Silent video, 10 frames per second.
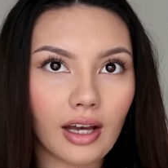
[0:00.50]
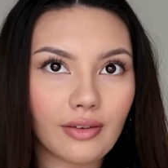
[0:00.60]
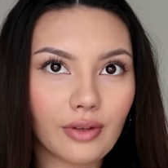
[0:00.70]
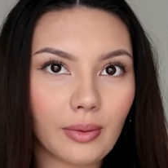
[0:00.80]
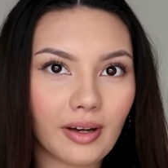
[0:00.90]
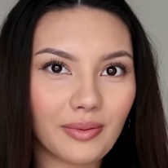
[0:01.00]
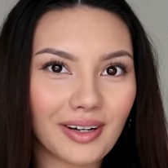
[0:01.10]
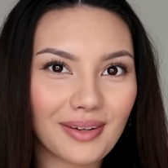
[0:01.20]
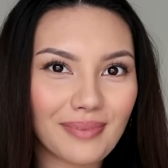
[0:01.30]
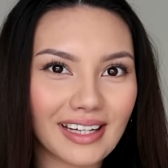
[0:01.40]
Hi everyone,
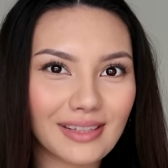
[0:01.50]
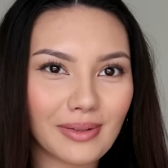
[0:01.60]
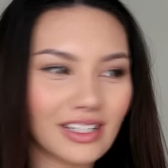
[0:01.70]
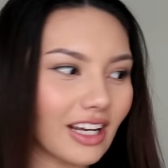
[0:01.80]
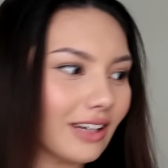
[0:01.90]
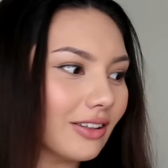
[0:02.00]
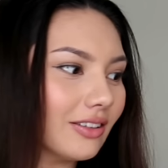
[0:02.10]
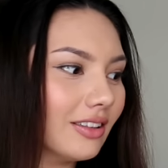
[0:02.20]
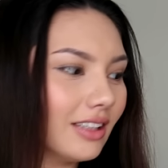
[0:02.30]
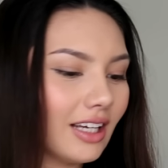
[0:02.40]
welcome back to my
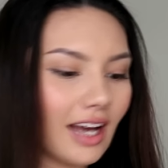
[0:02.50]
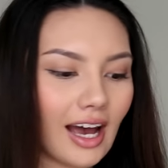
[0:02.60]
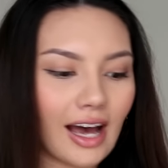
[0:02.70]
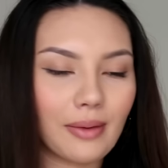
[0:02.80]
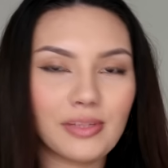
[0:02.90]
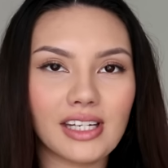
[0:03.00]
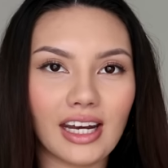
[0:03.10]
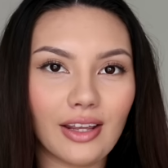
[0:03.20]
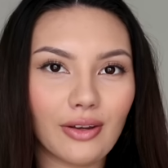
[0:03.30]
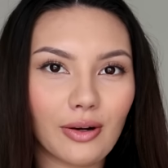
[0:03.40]
channel.
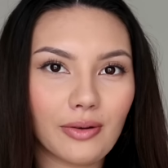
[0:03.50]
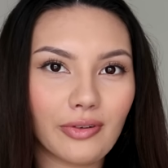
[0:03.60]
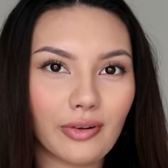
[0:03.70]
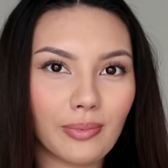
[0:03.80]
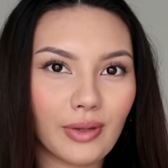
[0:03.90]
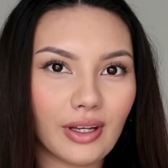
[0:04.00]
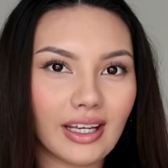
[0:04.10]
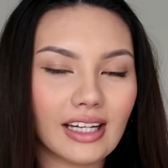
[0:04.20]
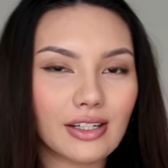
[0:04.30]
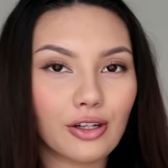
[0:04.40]
Today I thought I would film the
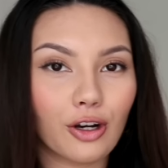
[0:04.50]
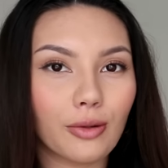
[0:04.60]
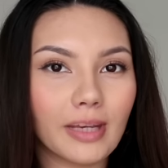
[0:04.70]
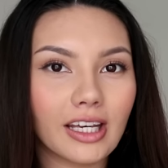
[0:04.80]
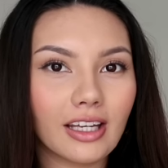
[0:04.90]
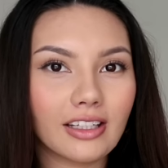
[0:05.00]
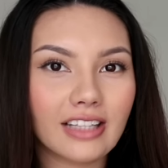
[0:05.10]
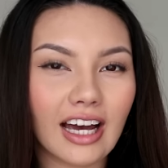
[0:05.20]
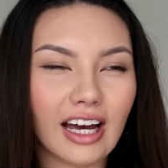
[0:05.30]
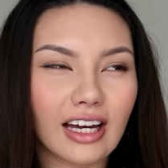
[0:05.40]
get to know me
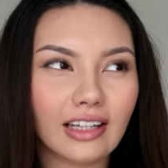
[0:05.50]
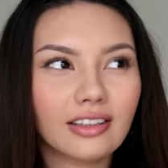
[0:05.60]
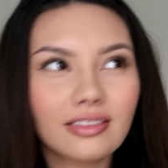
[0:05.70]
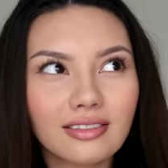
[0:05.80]
tag